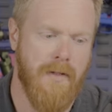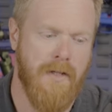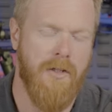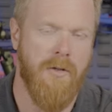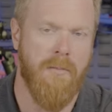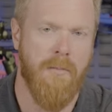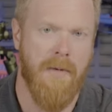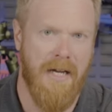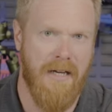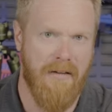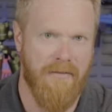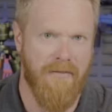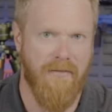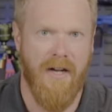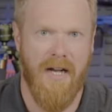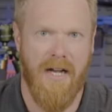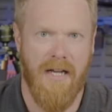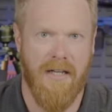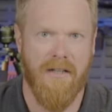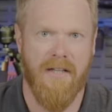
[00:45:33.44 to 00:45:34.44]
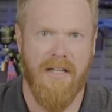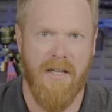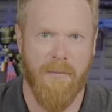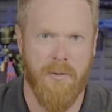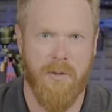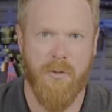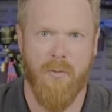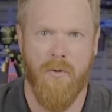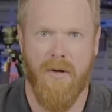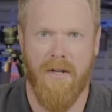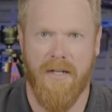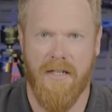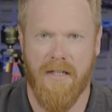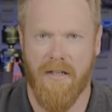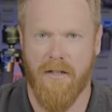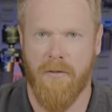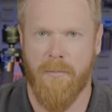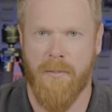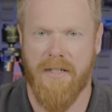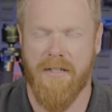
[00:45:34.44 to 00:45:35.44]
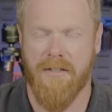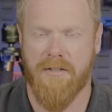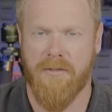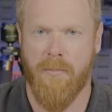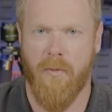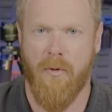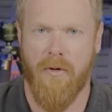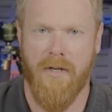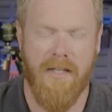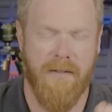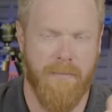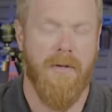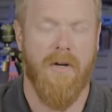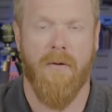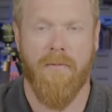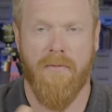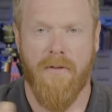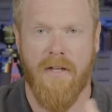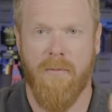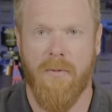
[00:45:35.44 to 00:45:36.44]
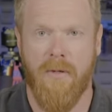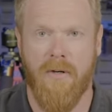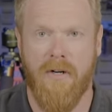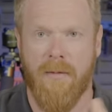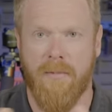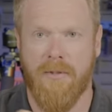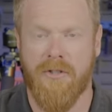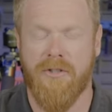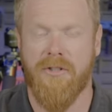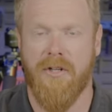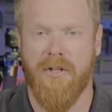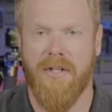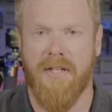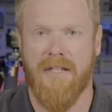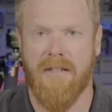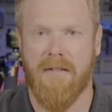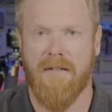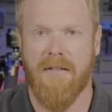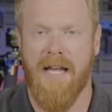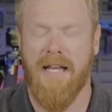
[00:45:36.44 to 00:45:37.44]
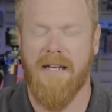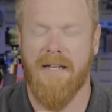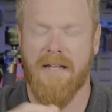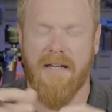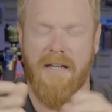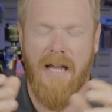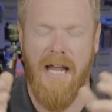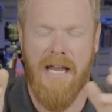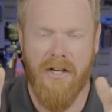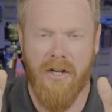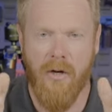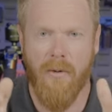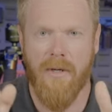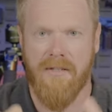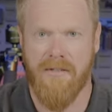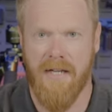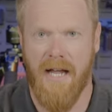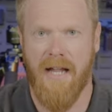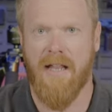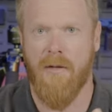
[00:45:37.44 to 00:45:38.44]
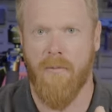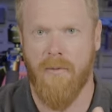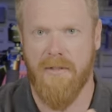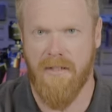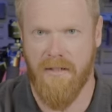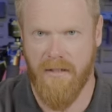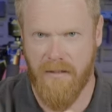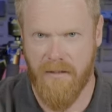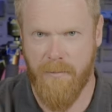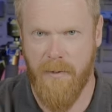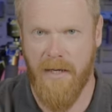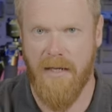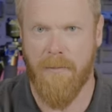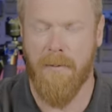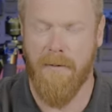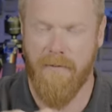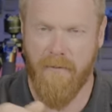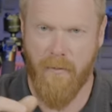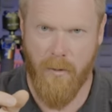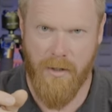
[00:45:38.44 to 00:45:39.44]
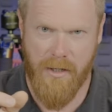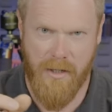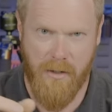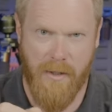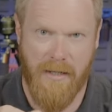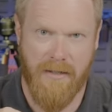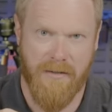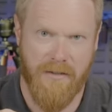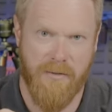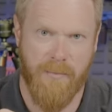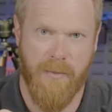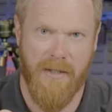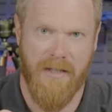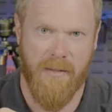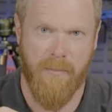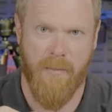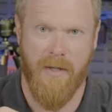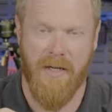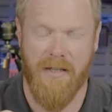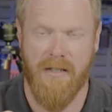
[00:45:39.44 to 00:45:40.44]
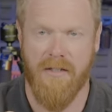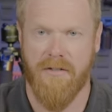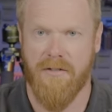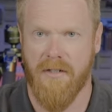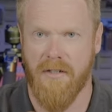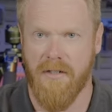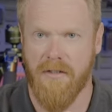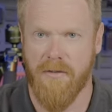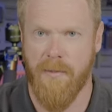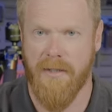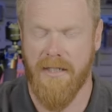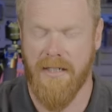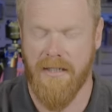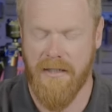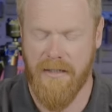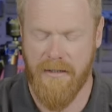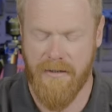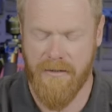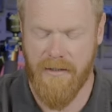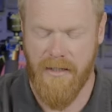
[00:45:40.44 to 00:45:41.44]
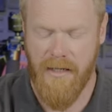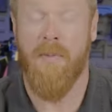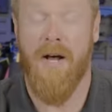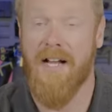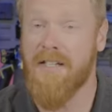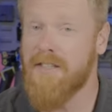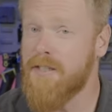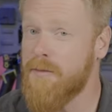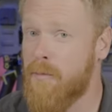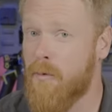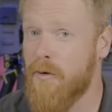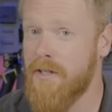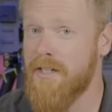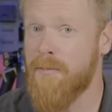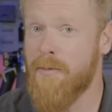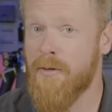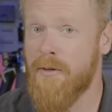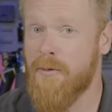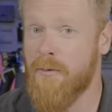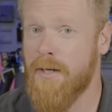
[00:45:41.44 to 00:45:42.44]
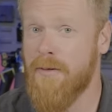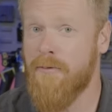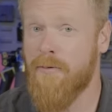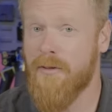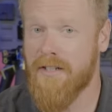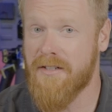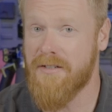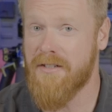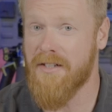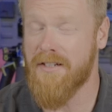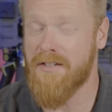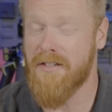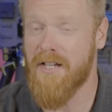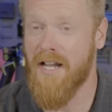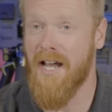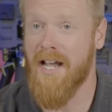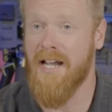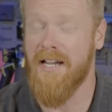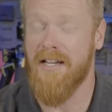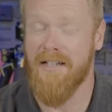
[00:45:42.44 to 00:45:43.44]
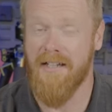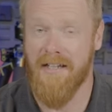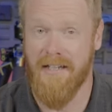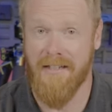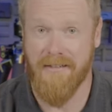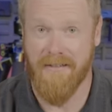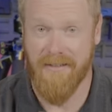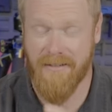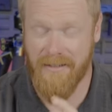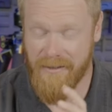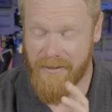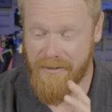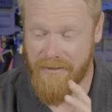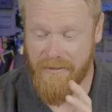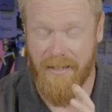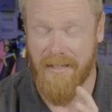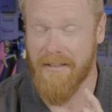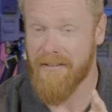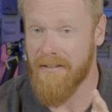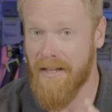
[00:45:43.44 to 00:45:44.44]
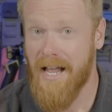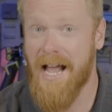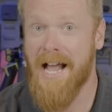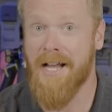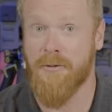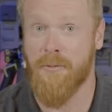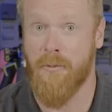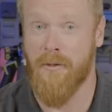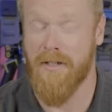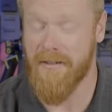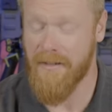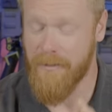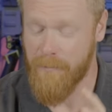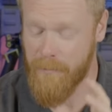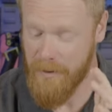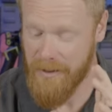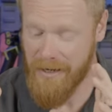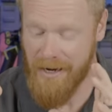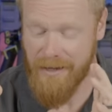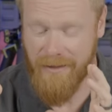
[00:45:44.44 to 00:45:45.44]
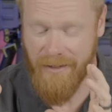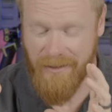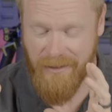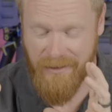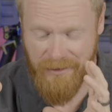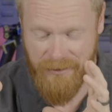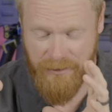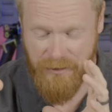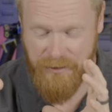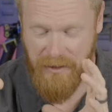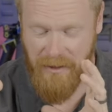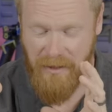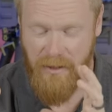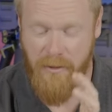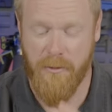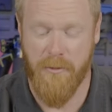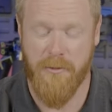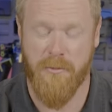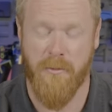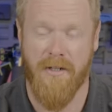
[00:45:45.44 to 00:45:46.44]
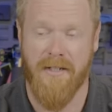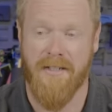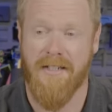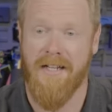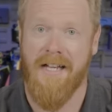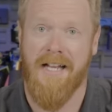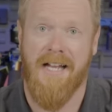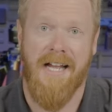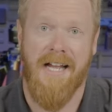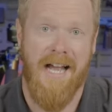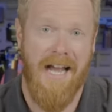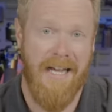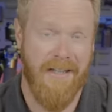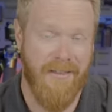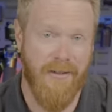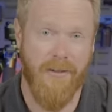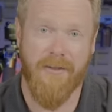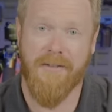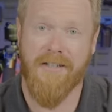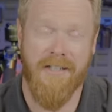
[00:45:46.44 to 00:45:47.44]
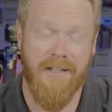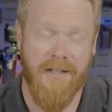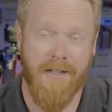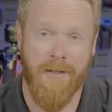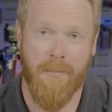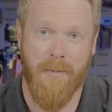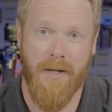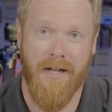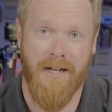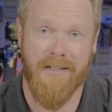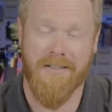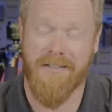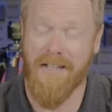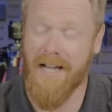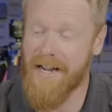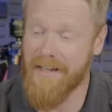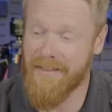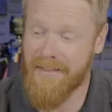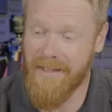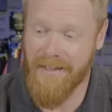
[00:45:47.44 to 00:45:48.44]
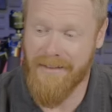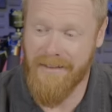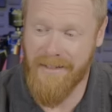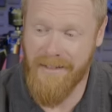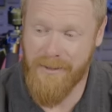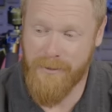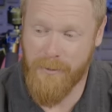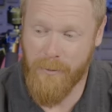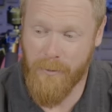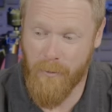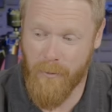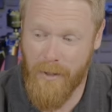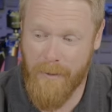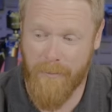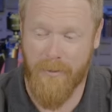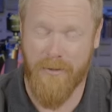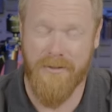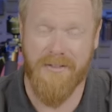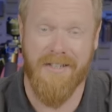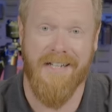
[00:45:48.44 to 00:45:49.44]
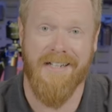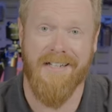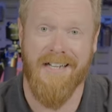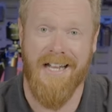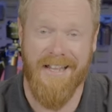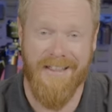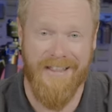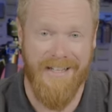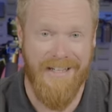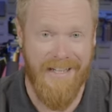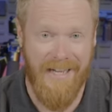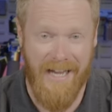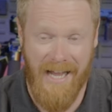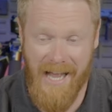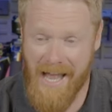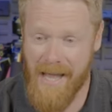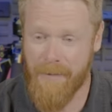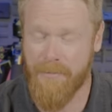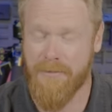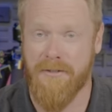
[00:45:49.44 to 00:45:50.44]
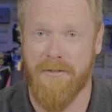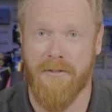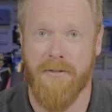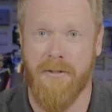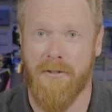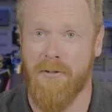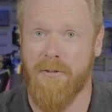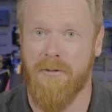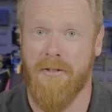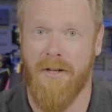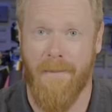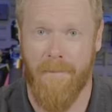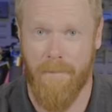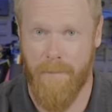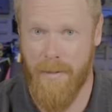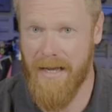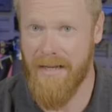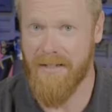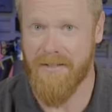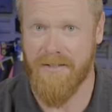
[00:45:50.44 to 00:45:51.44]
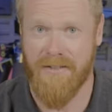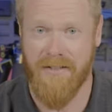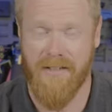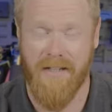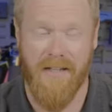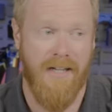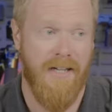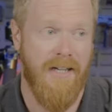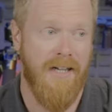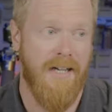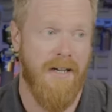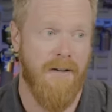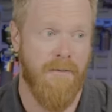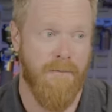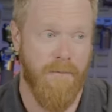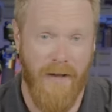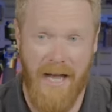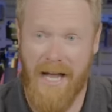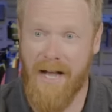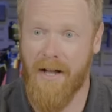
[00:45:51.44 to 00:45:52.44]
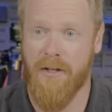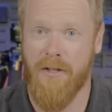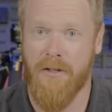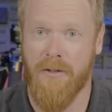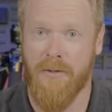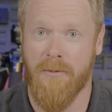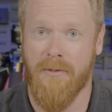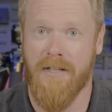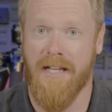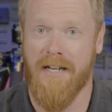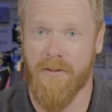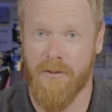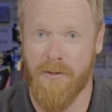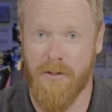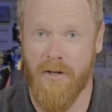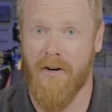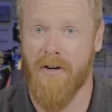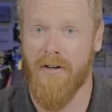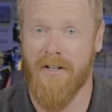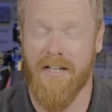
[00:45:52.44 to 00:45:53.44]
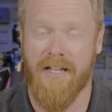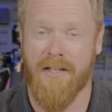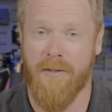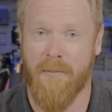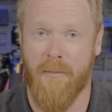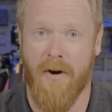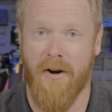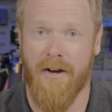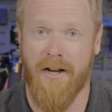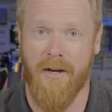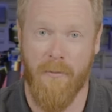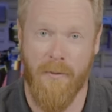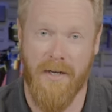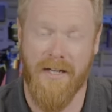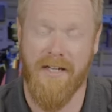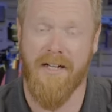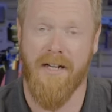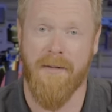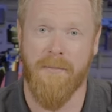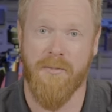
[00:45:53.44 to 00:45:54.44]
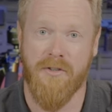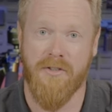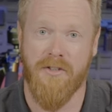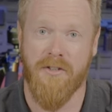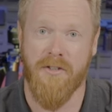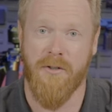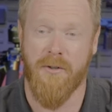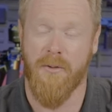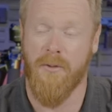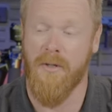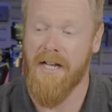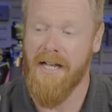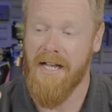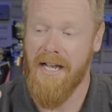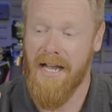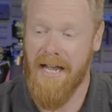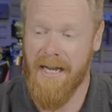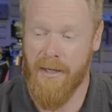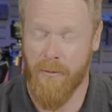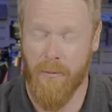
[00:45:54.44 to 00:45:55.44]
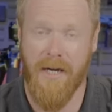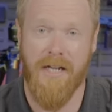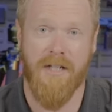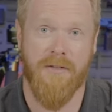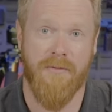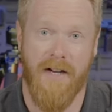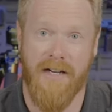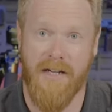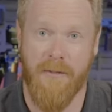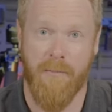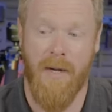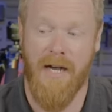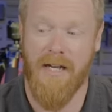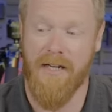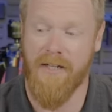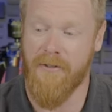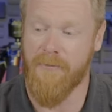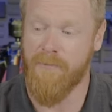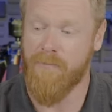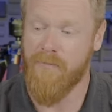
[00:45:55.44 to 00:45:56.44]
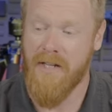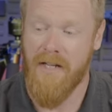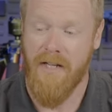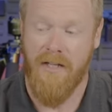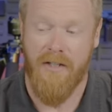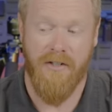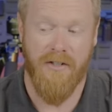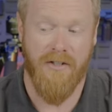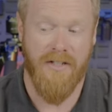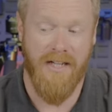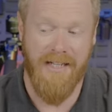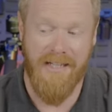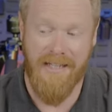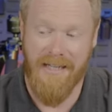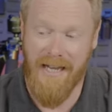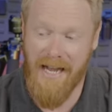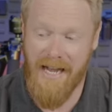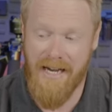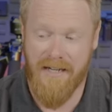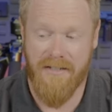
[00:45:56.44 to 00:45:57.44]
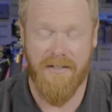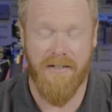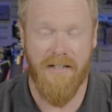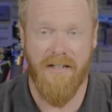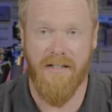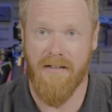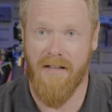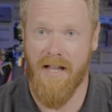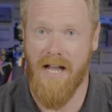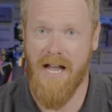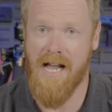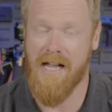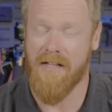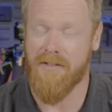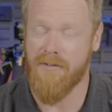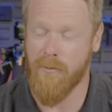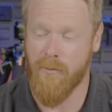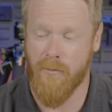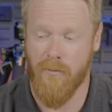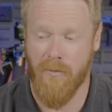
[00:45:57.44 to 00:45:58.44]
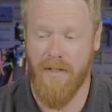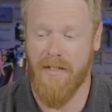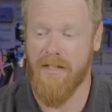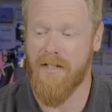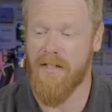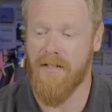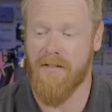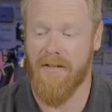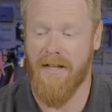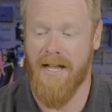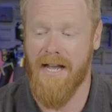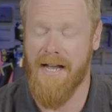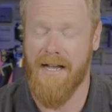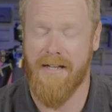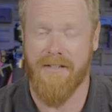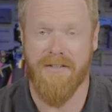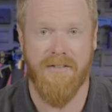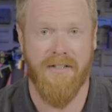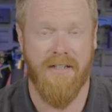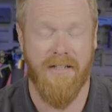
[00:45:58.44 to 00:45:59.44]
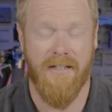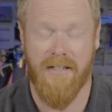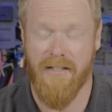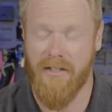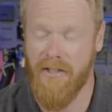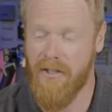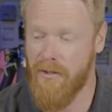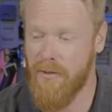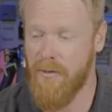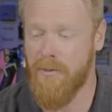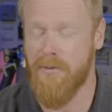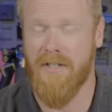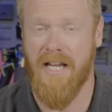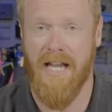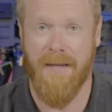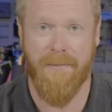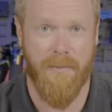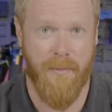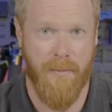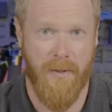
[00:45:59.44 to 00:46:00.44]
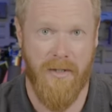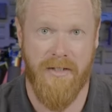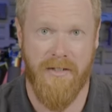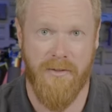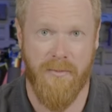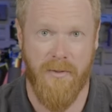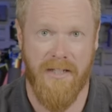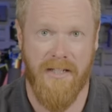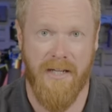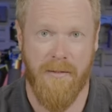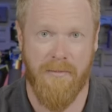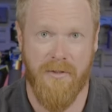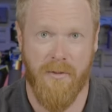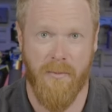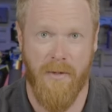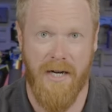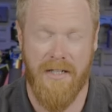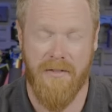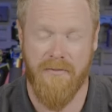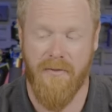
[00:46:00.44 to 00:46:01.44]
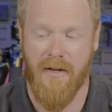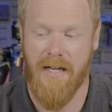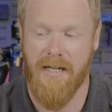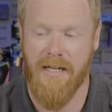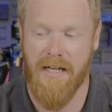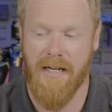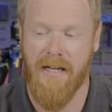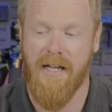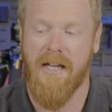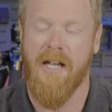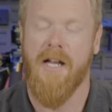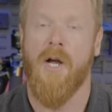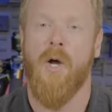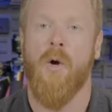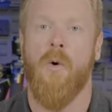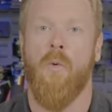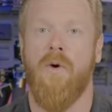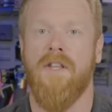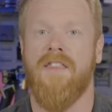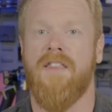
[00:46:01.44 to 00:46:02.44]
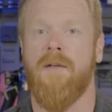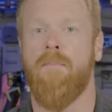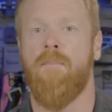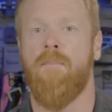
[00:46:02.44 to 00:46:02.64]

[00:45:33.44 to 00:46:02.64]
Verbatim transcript: you might find the image quality a little bit disappointing, but hopefully we were able to show you and, and know exactly what to expect before you go out and spend the money that you're gonna spend on these. Positive point number three for the 6K and this and the last one, but I think this is a huge one. At 1300 bucks, I think these represent the absolute best value that is currently on the market when it comes to a range finding bino. You're getting excellent glass, really good glass, huge capabilities when it comes to range finding with the